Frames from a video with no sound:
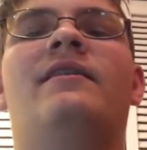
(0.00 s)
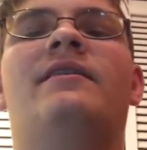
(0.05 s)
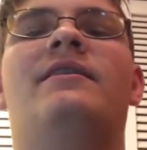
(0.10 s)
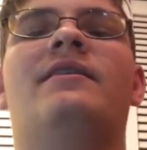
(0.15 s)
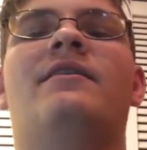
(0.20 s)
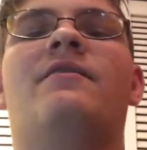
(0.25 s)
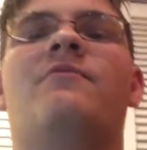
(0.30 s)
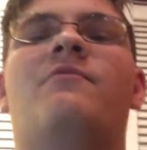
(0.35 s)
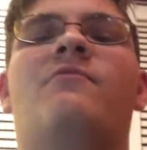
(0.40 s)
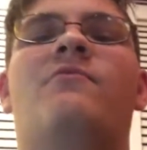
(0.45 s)

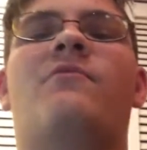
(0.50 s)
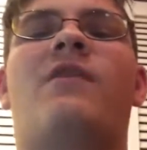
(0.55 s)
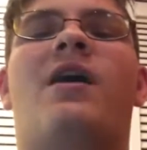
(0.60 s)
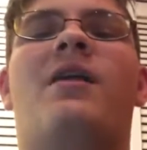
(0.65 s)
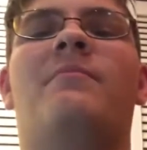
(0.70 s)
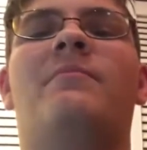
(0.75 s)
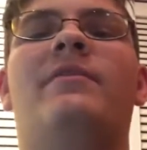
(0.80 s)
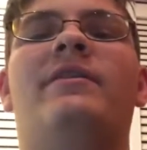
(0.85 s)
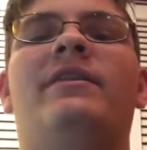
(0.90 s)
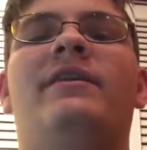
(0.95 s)

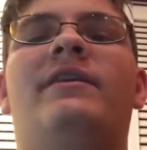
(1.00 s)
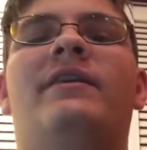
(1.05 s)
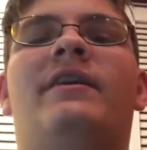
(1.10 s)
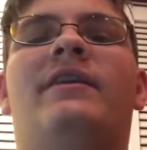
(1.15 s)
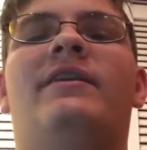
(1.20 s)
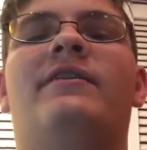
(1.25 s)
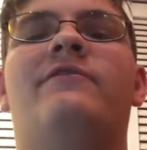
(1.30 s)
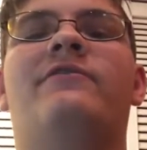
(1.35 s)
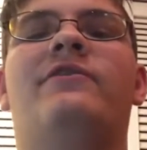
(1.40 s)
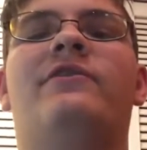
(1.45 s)
going to
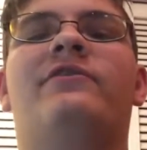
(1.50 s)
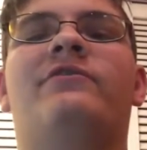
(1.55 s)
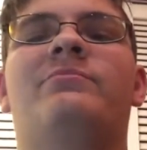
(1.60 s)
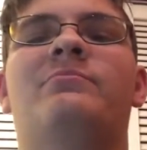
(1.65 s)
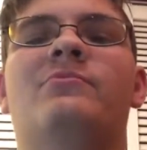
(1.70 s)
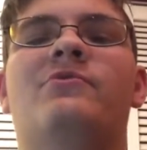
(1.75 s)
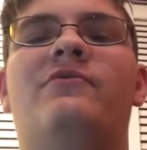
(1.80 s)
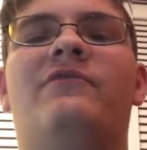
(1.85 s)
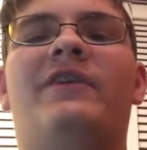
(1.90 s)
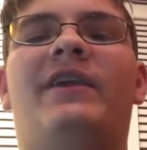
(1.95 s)
give this
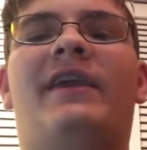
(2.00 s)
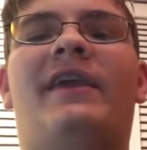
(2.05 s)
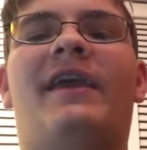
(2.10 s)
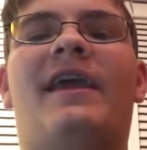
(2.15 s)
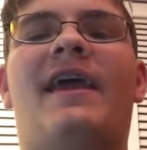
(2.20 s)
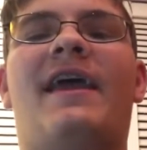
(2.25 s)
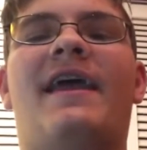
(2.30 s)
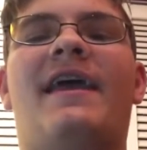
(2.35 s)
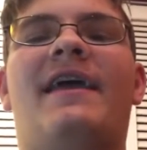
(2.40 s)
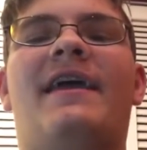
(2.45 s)

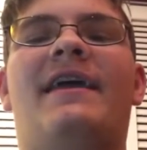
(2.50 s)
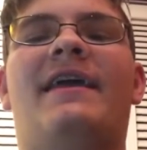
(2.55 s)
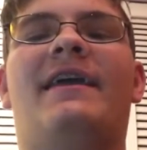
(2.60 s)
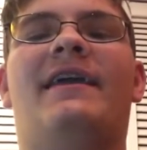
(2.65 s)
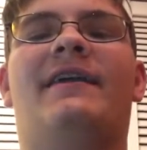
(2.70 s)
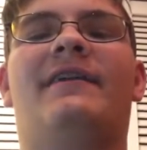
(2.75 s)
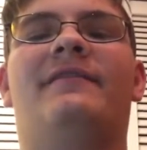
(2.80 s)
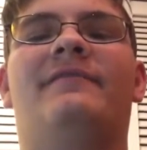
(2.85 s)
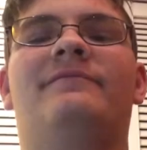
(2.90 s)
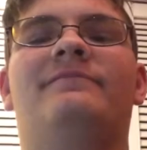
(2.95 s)
movie
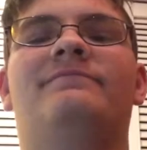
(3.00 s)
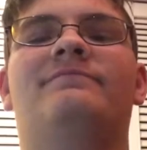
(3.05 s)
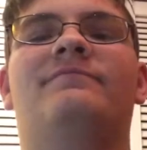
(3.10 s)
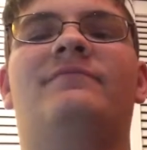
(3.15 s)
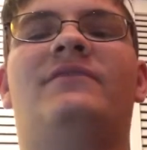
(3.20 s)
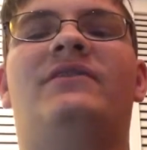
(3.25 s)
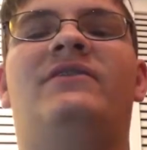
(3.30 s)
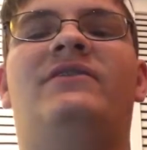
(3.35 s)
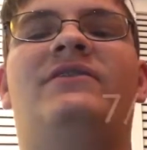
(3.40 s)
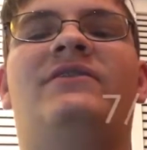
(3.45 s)
a
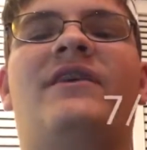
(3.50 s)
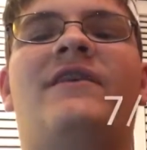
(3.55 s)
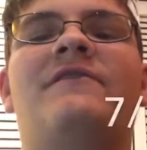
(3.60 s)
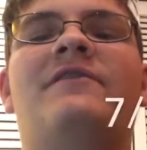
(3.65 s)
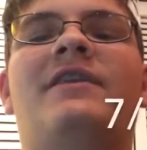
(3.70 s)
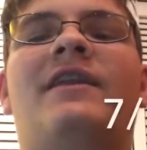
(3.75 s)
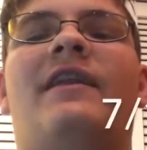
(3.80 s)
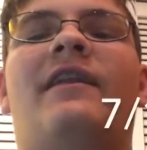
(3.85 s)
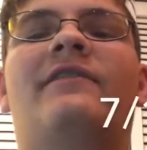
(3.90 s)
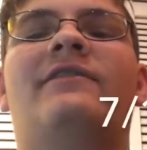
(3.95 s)

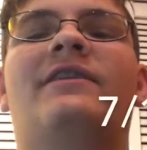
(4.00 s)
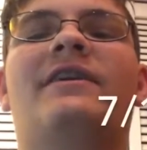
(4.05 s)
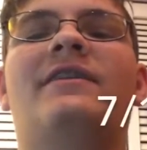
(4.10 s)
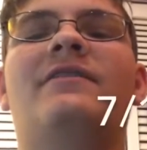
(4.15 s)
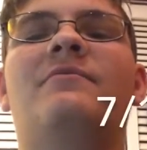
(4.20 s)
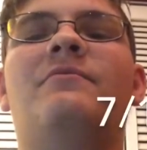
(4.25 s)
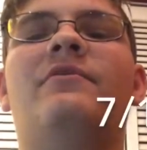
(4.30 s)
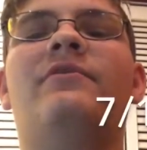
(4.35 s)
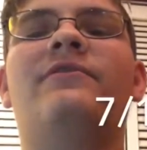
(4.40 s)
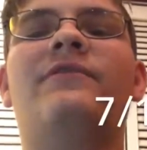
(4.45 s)
7 out of
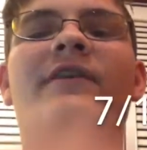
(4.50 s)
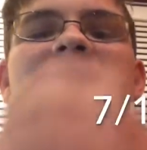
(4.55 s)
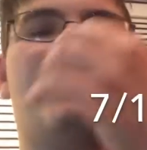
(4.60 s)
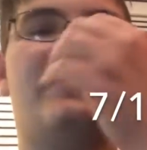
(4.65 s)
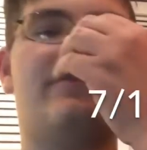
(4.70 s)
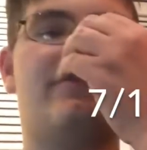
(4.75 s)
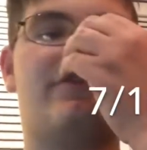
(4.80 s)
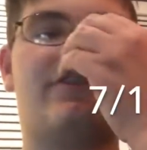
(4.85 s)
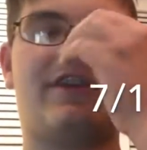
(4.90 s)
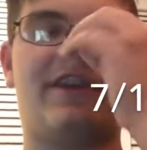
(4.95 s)
10. It was very
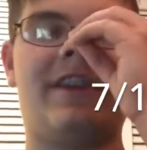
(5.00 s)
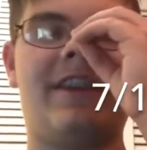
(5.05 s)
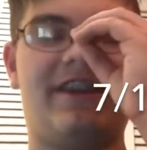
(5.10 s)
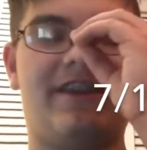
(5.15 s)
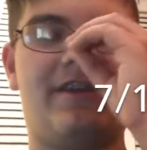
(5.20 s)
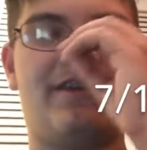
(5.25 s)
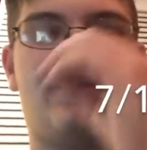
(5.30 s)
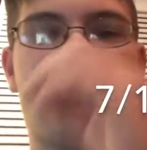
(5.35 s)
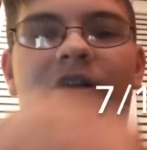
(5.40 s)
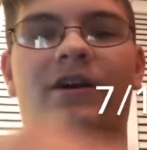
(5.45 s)

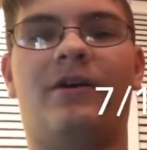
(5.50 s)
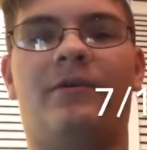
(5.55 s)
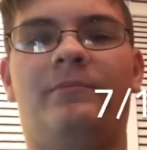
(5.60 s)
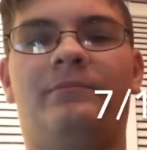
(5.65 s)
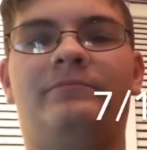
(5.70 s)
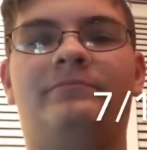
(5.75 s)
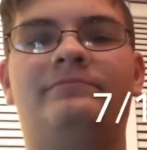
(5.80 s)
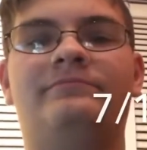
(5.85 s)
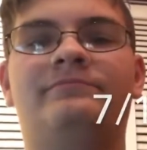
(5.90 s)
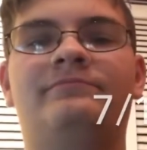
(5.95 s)
entertaining,
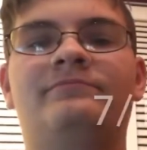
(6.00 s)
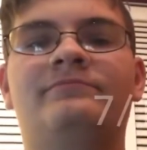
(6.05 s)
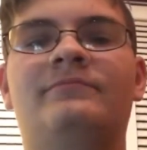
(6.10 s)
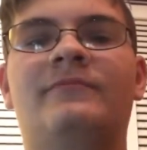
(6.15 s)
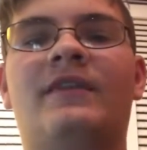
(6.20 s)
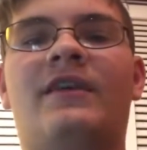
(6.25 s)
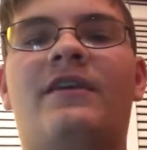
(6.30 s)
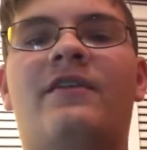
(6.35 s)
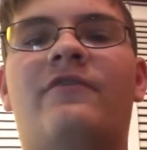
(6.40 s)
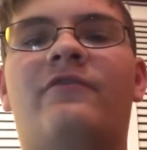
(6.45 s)

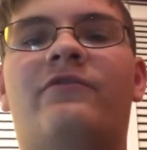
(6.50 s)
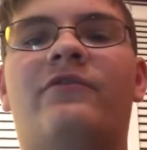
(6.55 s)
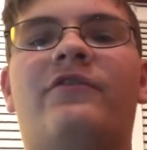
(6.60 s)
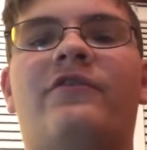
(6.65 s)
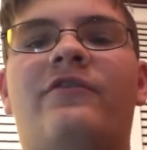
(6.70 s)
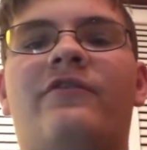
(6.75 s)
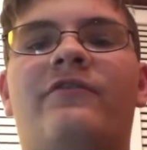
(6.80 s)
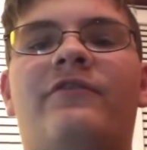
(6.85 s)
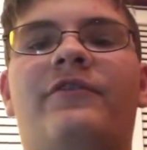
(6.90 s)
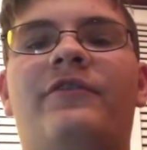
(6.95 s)

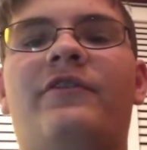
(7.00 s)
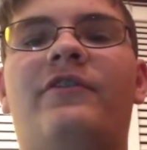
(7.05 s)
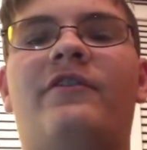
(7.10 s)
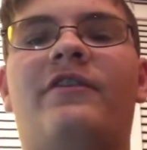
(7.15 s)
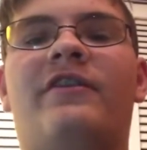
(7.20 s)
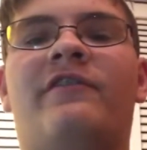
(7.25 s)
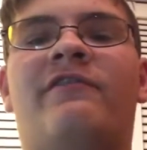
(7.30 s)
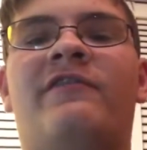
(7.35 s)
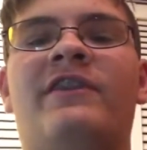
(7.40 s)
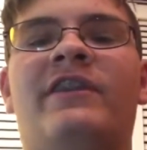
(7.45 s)
really a
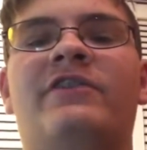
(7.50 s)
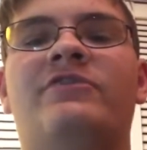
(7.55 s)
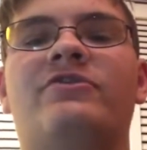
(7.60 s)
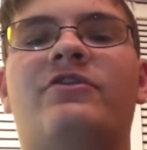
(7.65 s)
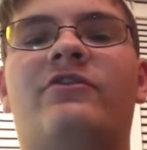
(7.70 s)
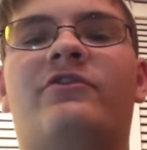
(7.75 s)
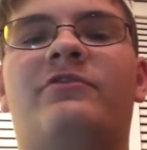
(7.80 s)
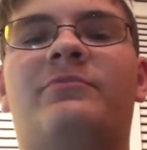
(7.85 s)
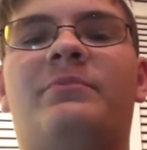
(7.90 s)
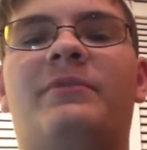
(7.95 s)
lot of funny
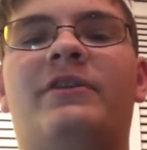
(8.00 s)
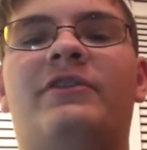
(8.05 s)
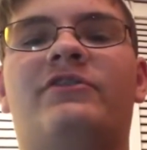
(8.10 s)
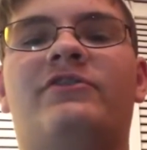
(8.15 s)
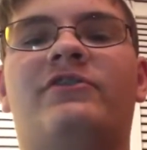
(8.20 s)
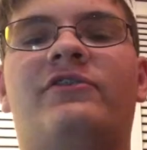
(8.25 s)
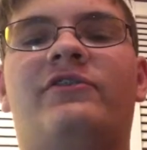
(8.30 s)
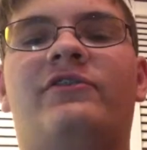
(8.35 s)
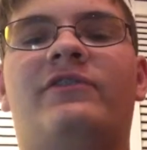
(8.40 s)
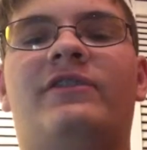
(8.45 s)
jokes, but
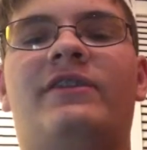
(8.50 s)
it's